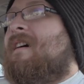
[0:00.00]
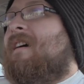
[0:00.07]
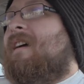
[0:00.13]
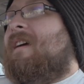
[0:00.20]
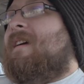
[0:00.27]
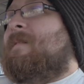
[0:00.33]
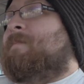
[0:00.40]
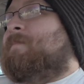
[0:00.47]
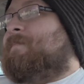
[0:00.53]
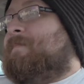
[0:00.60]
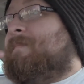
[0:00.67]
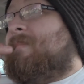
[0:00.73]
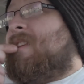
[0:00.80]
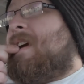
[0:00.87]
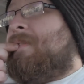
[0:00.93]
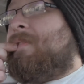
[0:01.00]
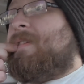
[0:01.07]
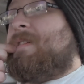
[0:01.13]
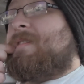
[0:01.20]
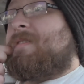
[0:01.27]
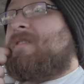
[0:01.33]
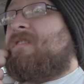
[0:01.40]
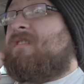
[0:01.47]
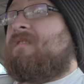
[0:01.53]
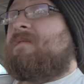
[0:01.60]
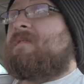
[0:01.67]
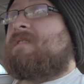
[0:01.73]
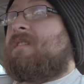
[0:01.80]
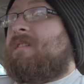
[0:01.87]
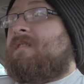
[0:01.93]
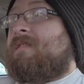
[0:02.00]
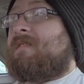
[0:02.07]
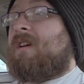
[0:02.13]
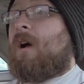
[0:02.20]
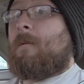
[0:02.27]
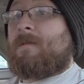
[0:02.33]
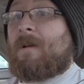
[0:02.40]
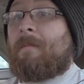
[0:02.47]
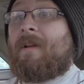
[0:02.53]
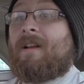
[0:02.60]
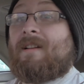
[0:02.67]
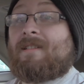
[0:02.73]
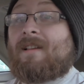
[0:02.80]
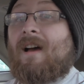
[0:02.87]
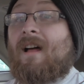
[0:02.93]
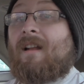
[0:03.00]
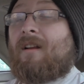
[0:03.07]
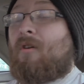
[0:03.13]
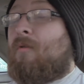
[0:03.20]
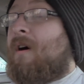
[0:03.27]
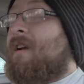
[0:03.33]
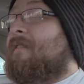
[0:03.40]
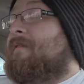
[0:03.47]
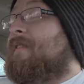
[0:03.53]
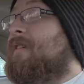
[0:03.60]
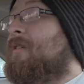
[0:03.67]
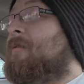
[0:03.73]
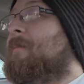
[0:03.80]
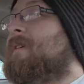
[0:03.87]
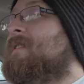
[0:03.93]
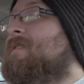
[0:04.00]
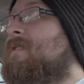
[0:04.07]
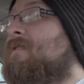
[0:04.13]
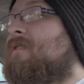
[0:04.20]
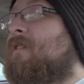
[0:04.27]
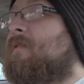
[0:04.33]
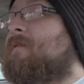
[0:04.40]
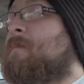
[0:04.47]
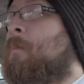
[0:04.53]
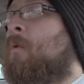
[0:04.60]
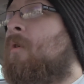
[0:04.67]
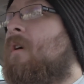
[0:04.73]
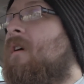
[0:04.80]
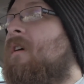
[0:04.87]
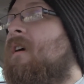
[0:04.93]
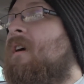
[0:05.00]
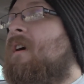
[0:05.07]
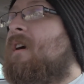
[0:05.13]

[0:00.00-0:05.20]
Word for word: and definitely deserves subs. I mean, he's got quite a few, but deserves more.